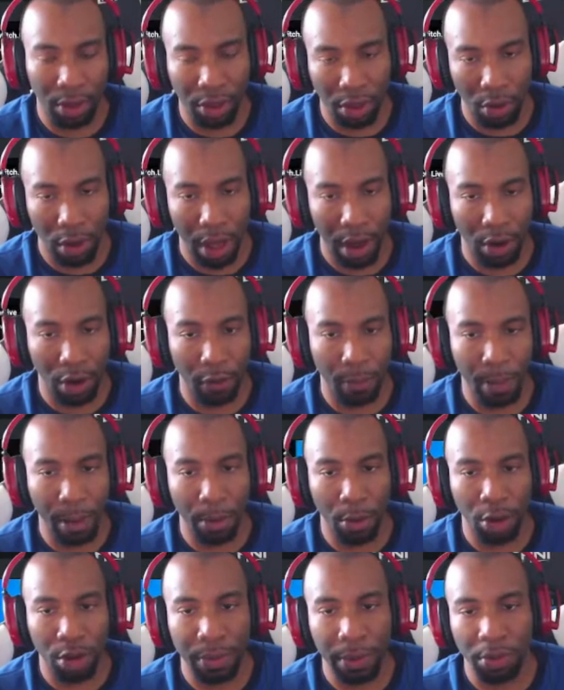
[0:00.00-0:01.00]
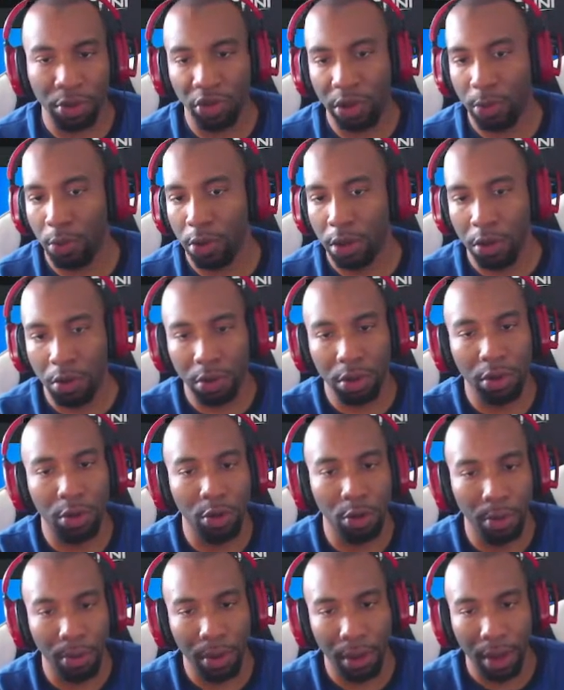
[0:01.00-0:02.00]
So I don't know if most people stream on
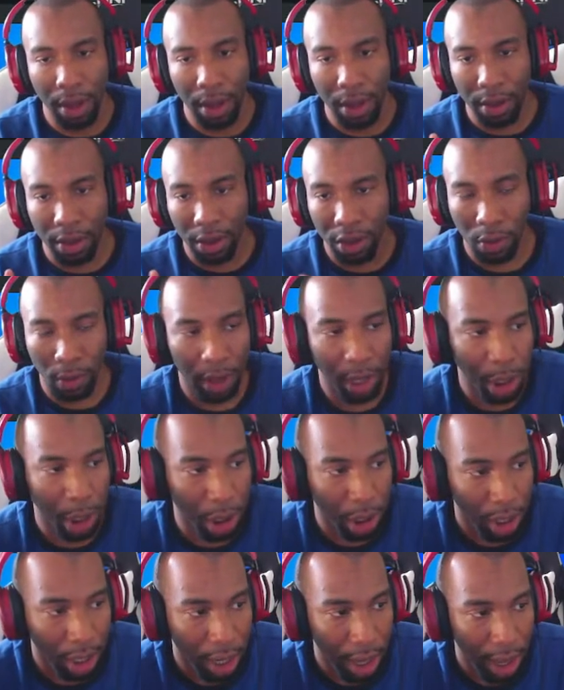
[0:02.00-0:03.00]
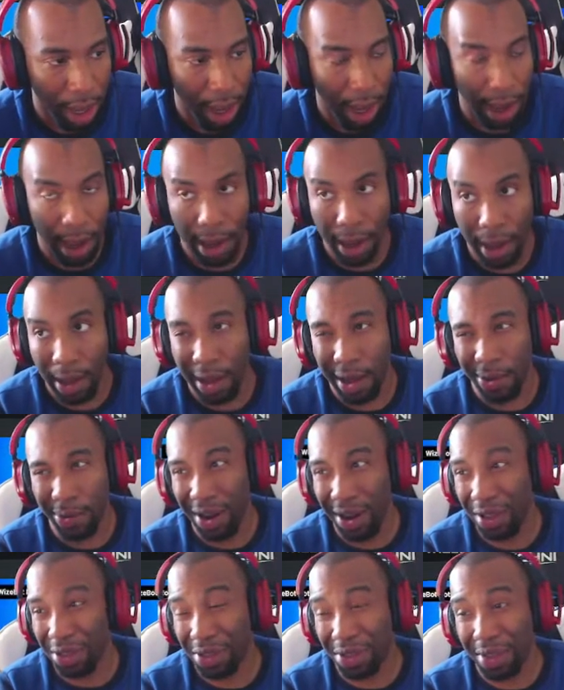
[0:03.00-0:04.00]
YouTube, Twitch, what
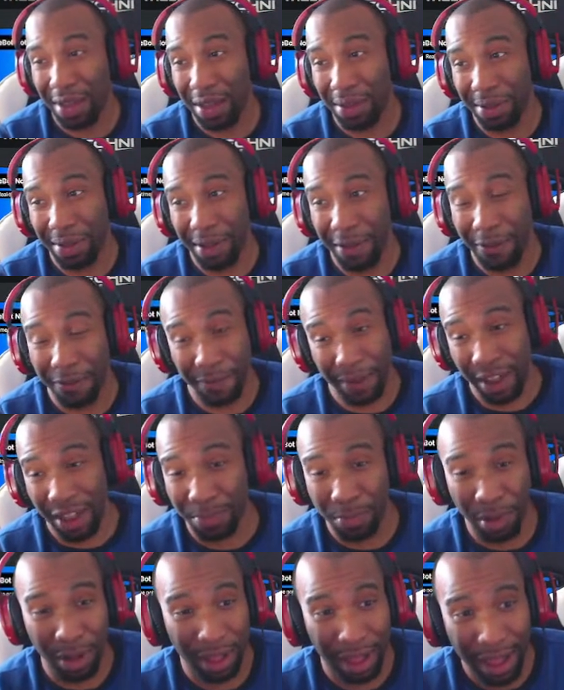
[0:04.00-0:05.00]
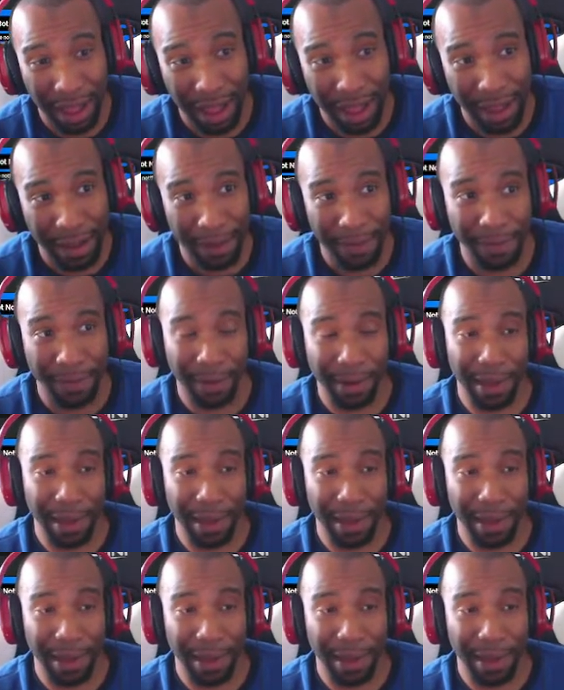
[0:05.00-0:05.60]
else is out there? Facebook Live.